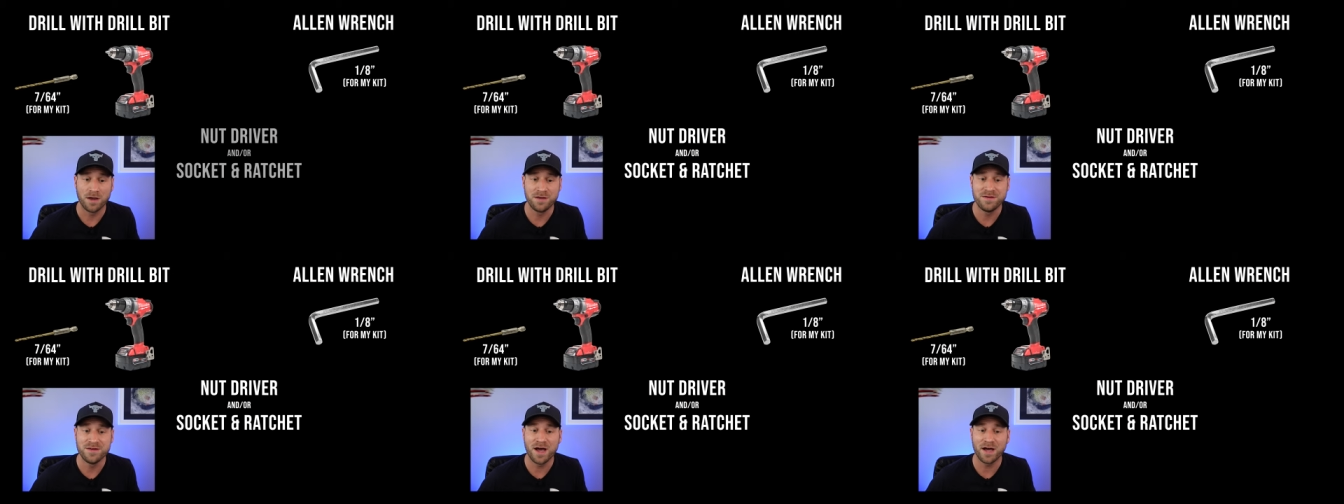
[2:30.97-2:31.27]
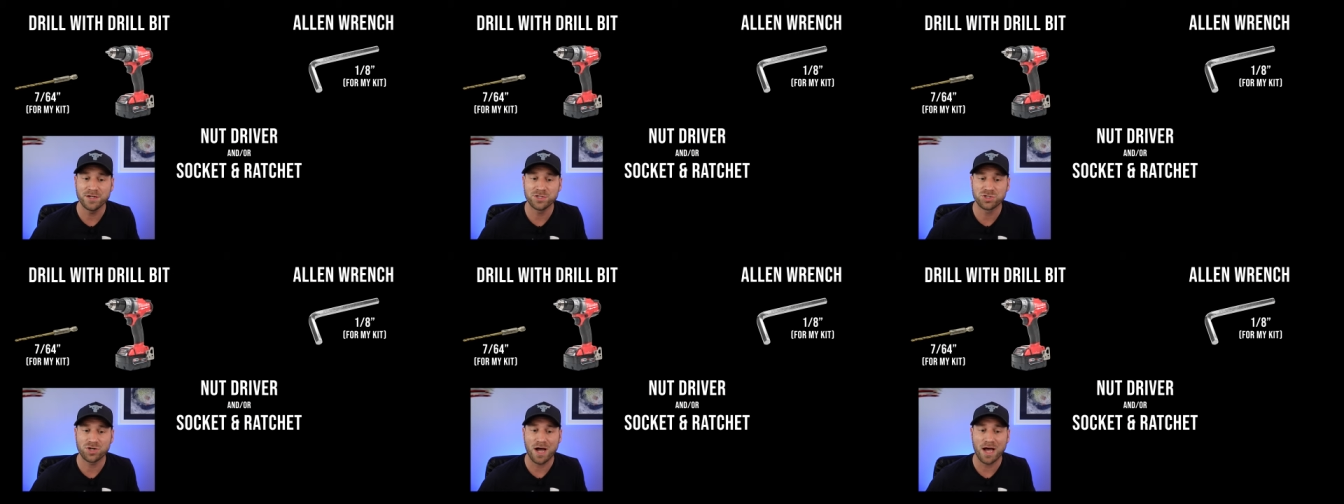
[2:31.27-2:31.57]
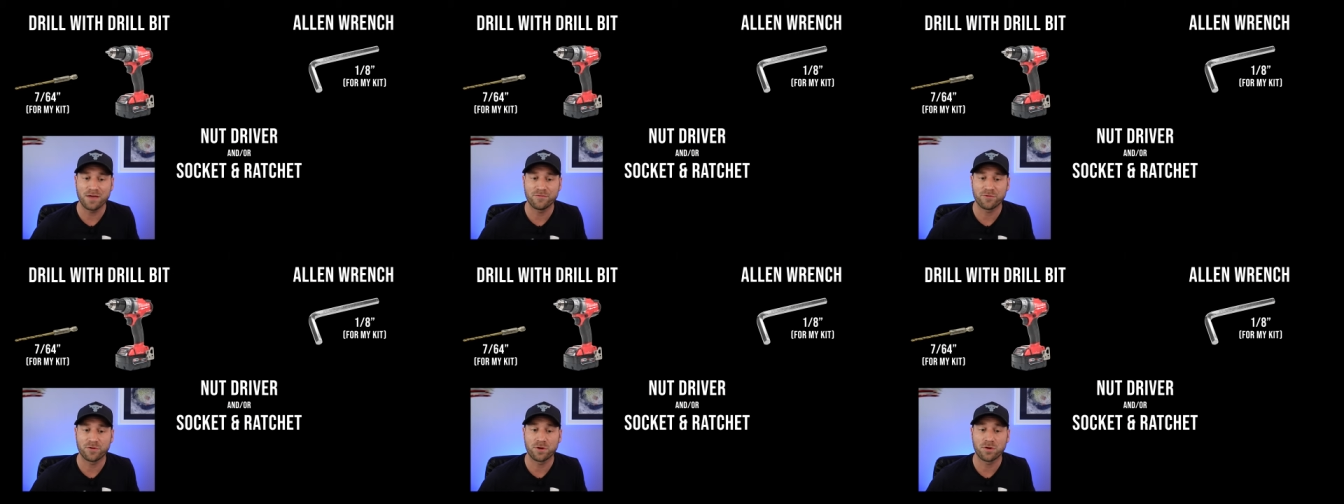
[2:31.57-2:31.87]
A nut
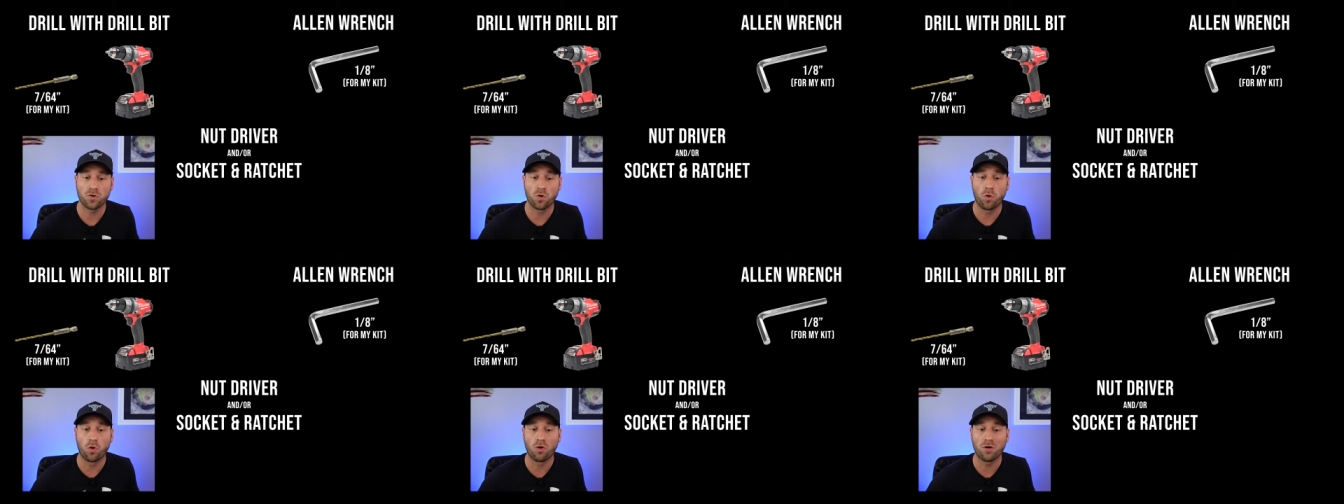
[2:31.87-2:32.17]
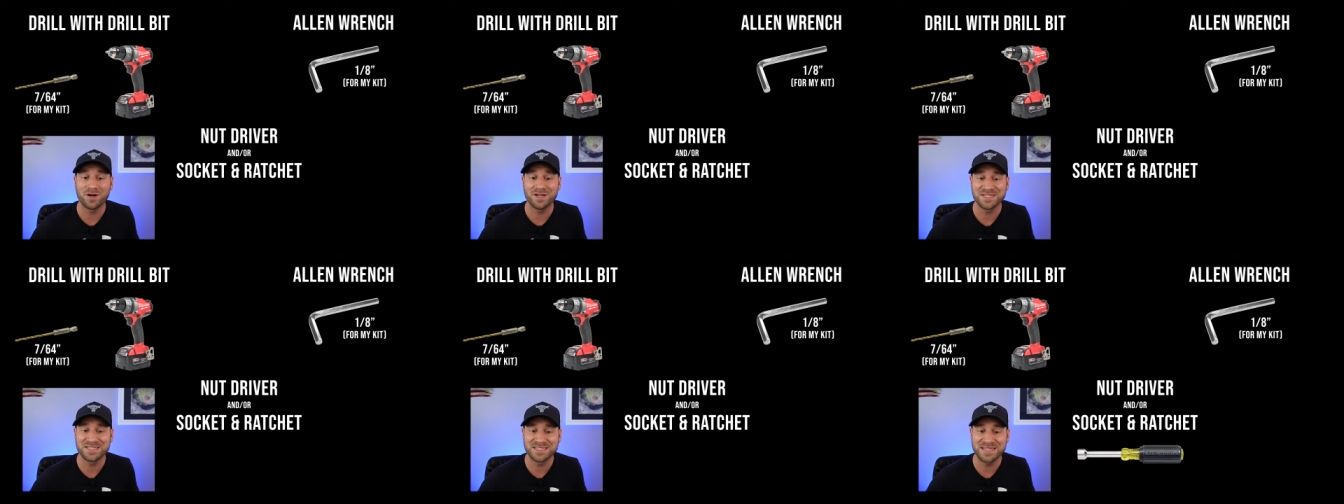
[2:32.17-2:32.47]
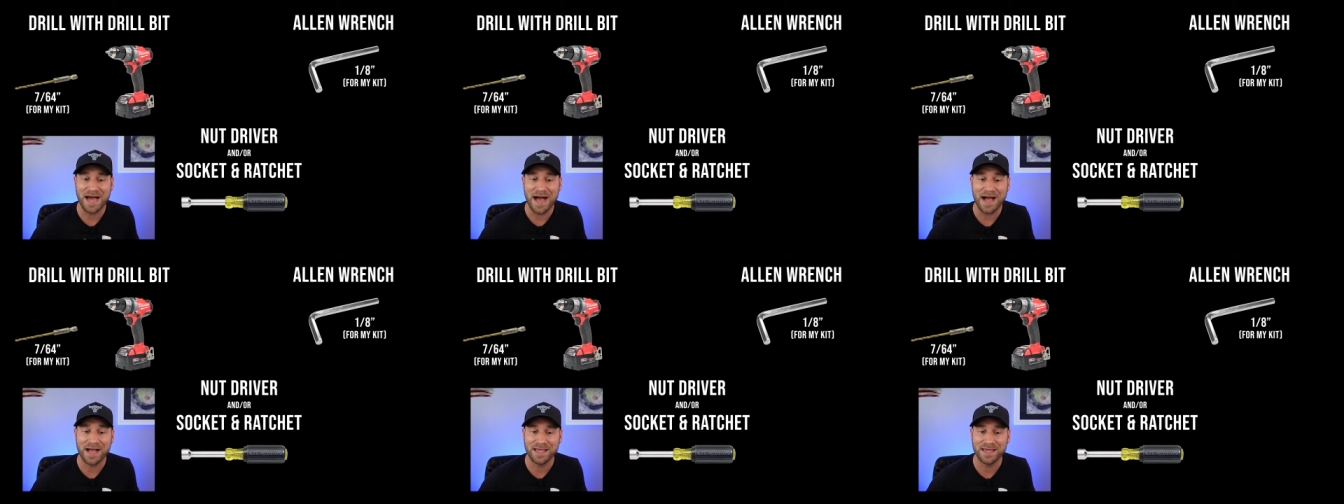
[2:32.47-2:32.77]
driver or a
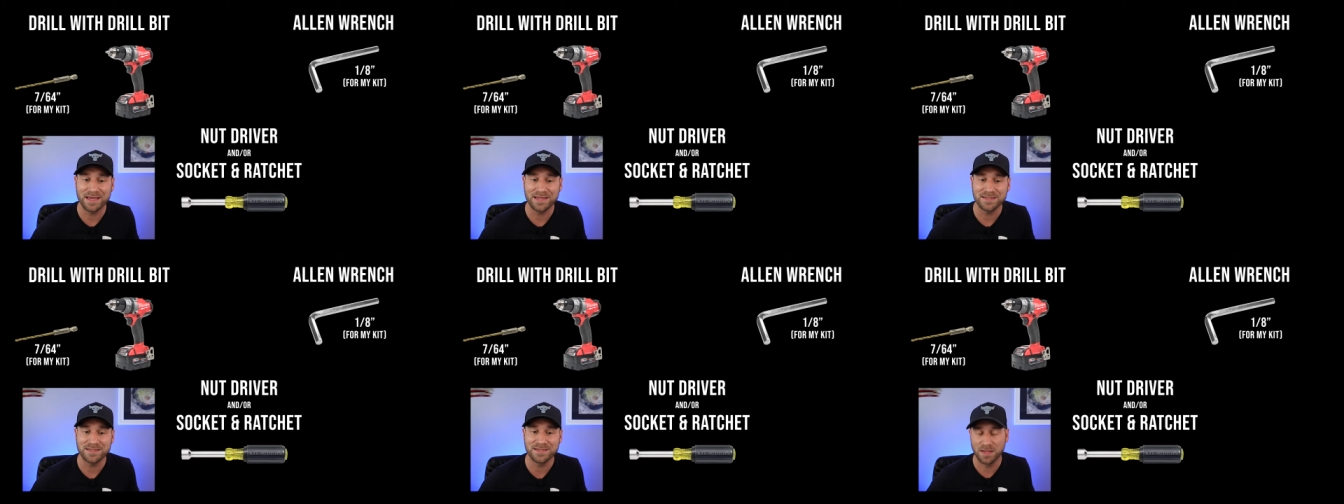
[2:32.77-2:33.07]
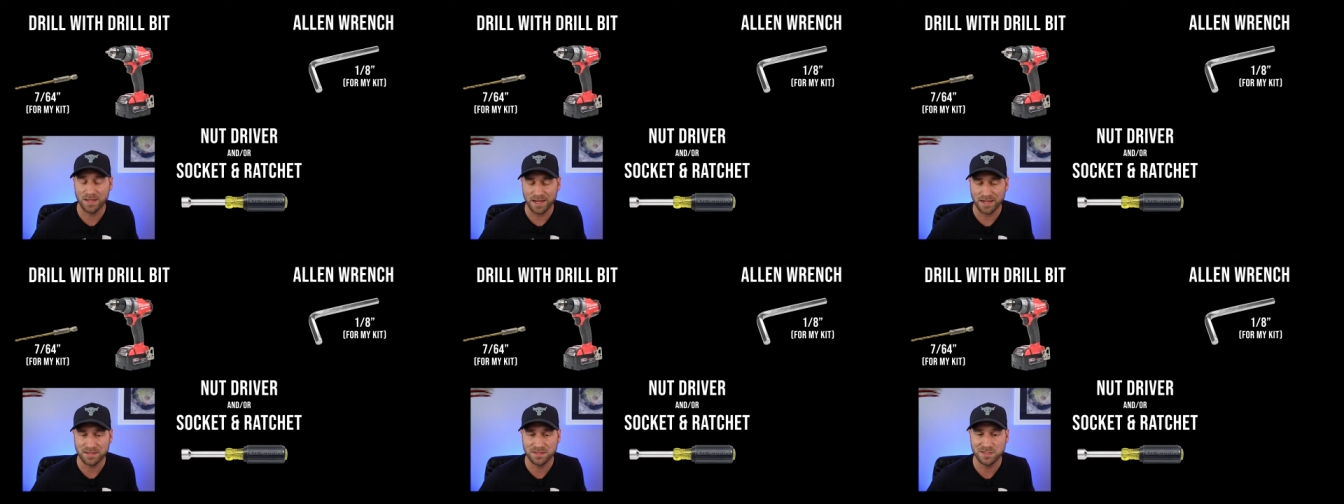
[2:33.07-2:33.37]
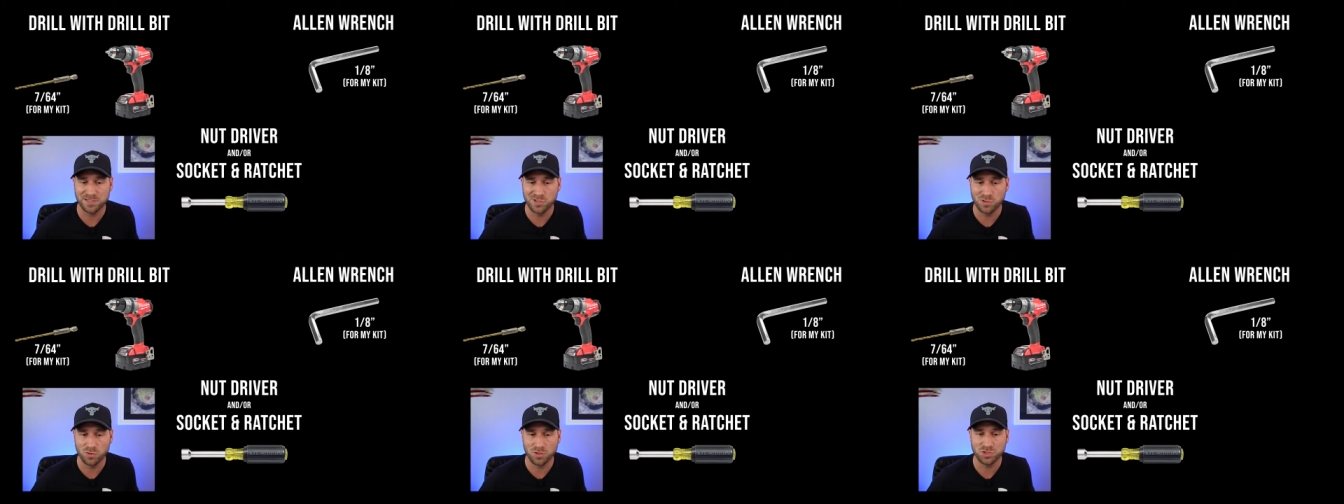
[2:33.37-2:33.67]
socket
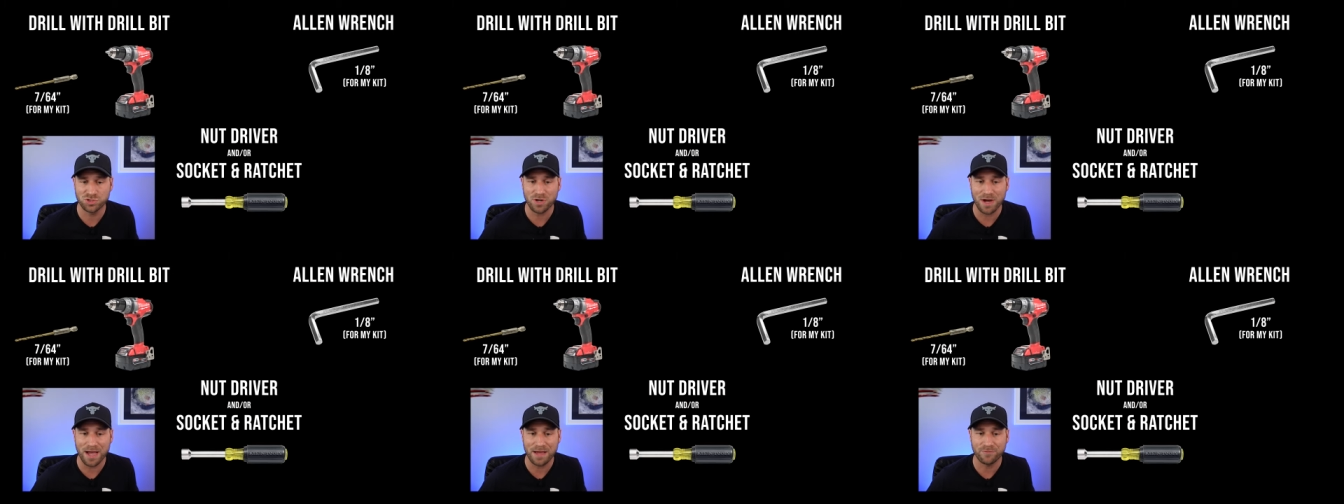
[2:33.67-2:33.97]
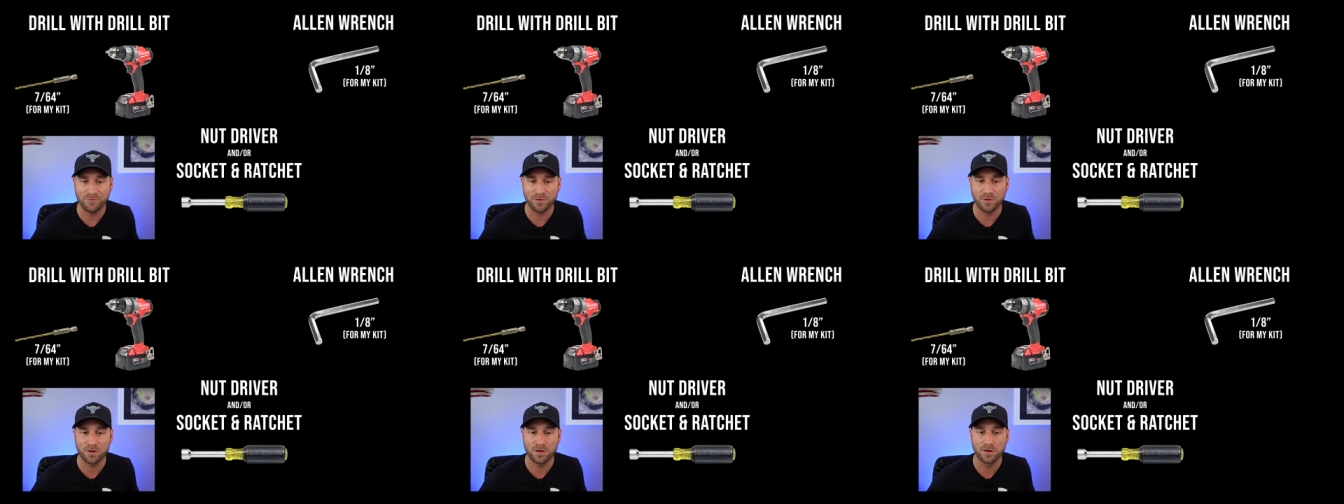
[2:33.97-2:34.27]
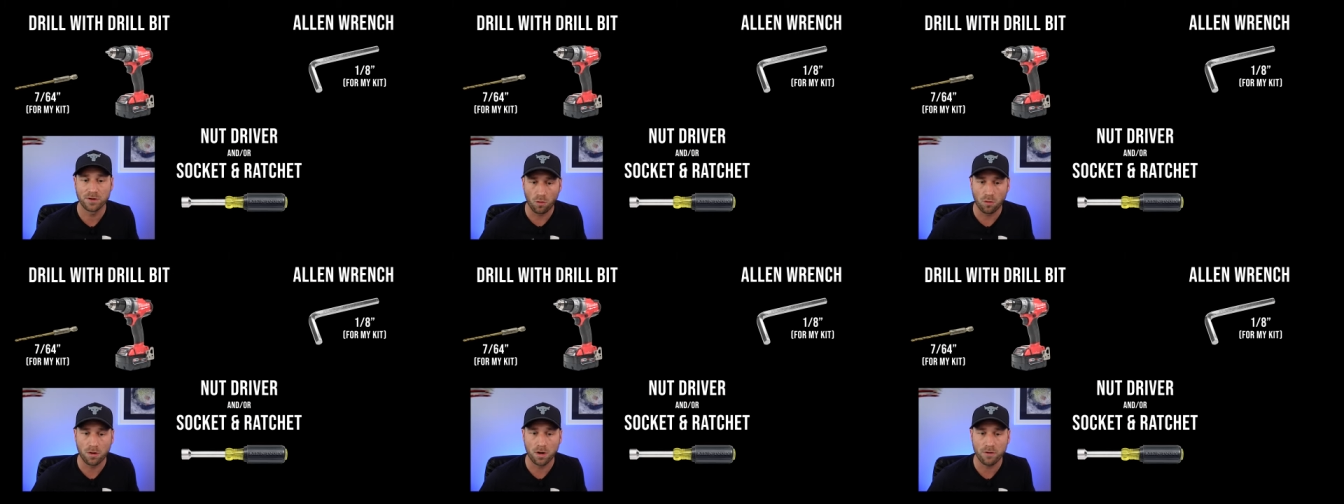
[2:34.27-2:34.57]
connected to a
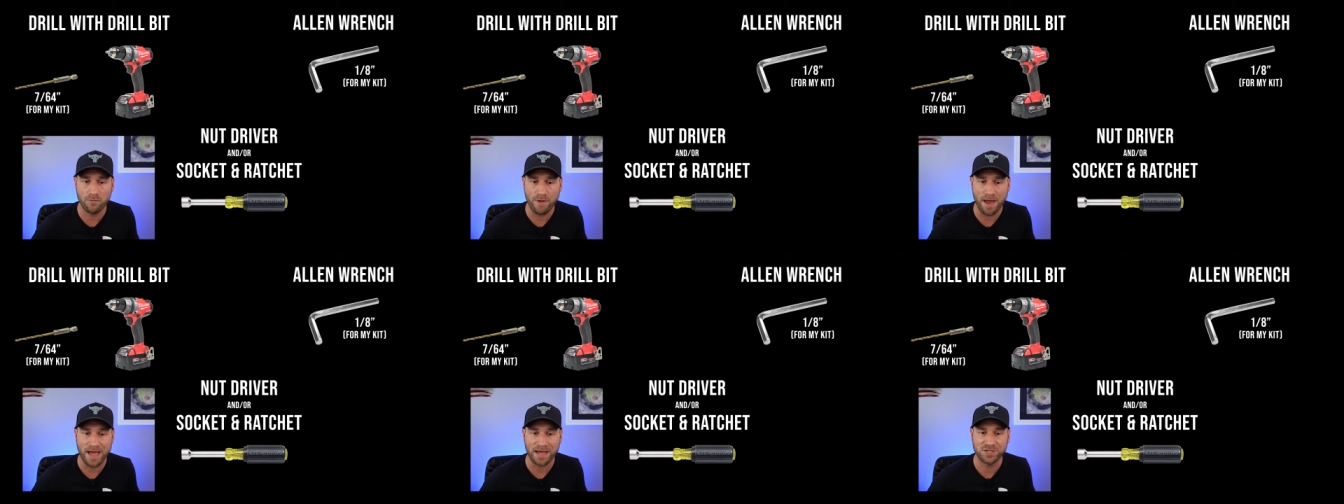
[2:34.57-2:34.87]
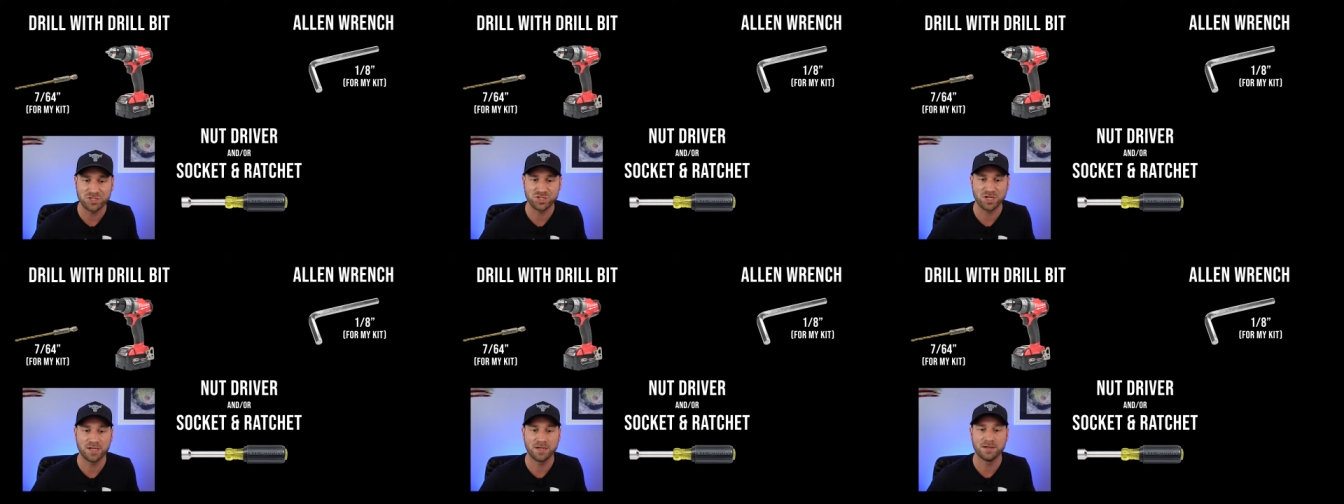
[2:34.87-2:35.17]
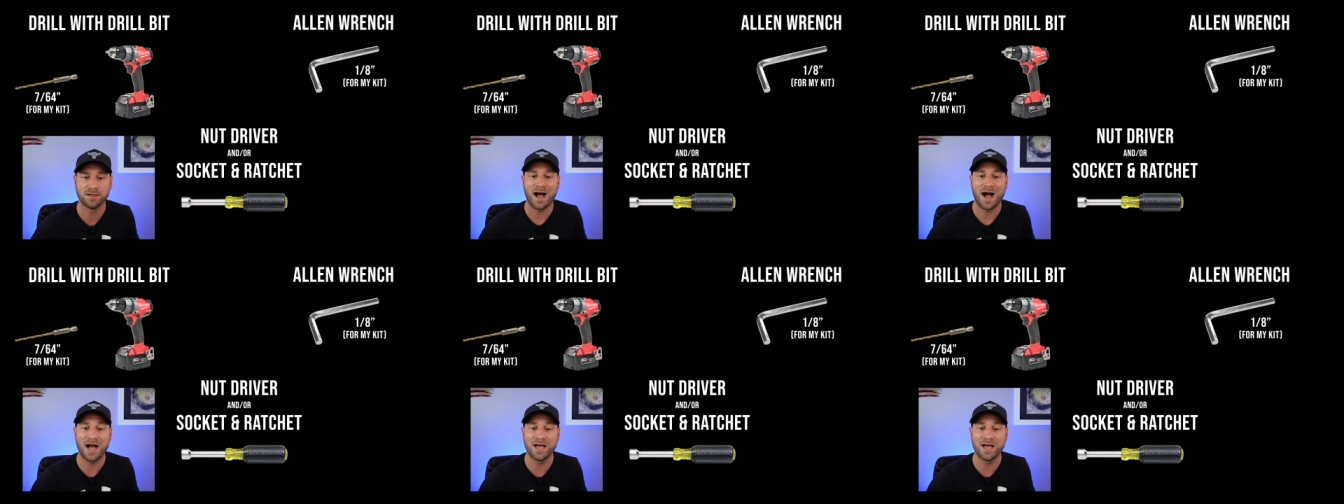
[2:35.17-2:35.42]
driver or a ratchet.